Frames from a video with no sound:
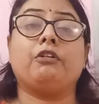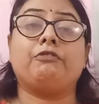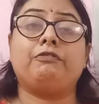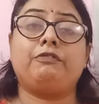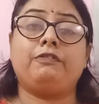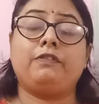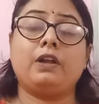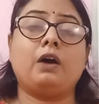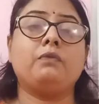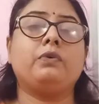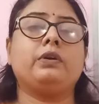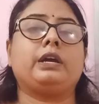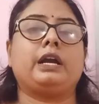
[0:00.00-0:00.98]
A
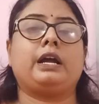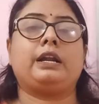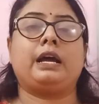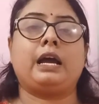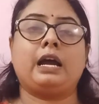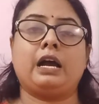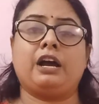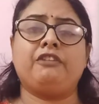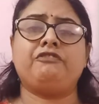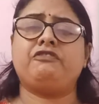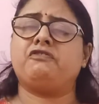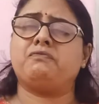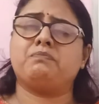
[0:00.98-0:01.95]
flower can
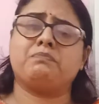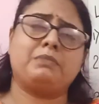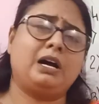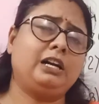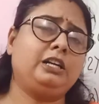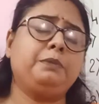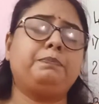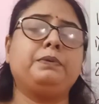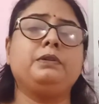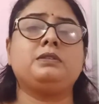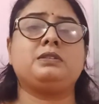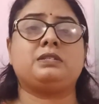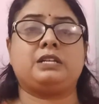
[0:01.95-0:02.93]
have
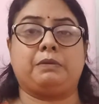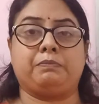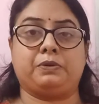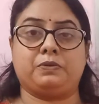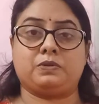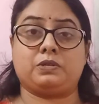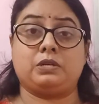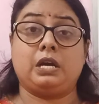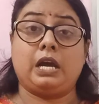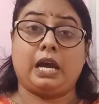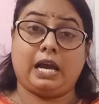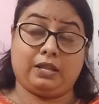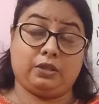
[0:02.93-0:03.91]
multiple stamens,
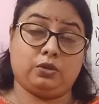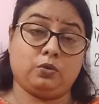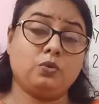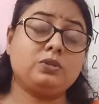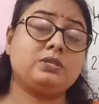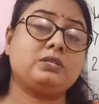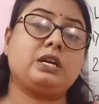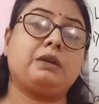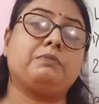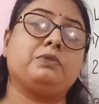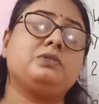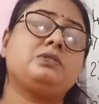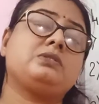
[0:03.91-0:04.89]
and those
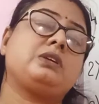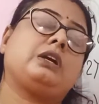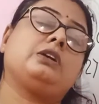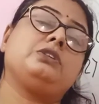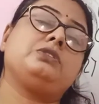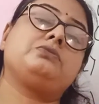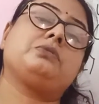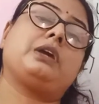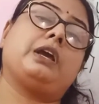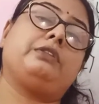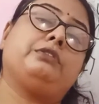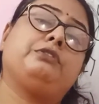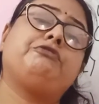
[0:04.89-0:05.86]
stamens taken
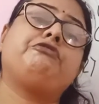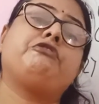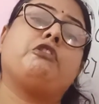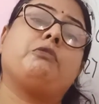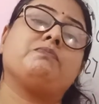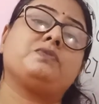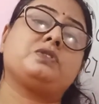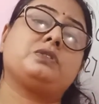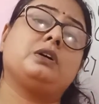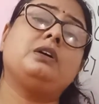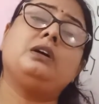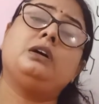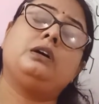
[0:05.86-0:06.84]
together forms
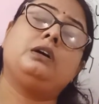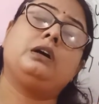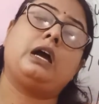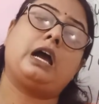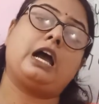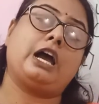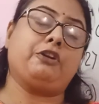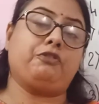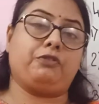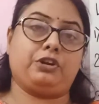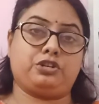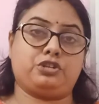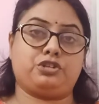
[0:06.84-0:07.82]
the
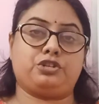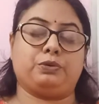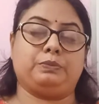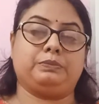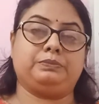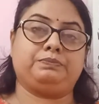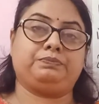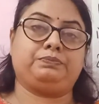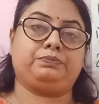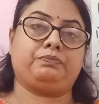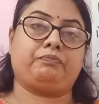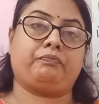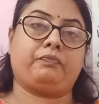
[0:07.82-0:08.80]
androecium.
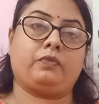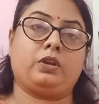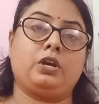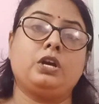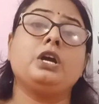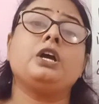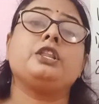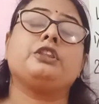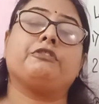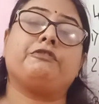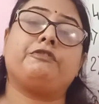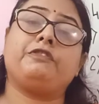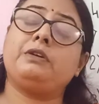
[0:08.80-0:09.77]

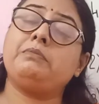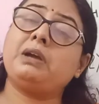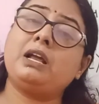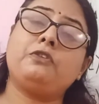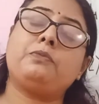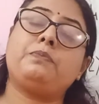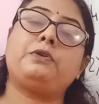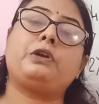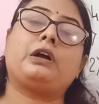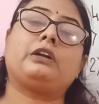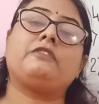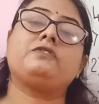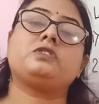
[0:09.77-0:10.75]
The female
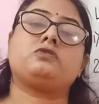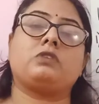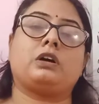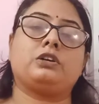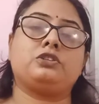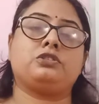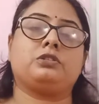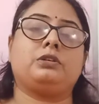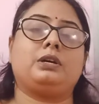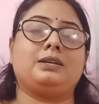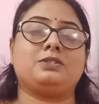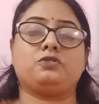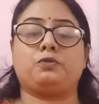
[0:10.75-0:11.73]
reproductive
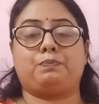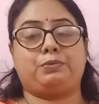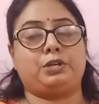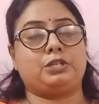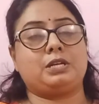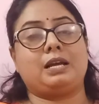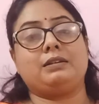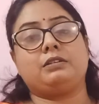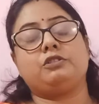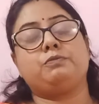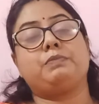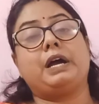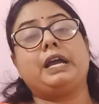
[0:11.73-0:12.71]
structure is
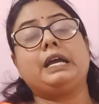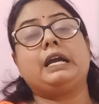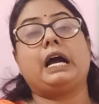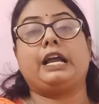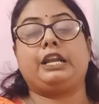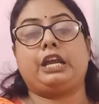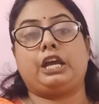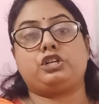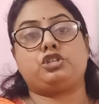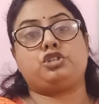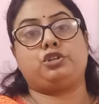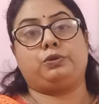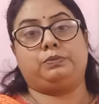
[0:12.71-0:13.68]
represented by
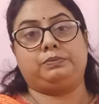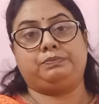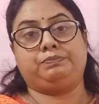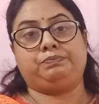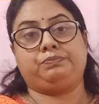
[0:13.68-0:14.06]
gynoecium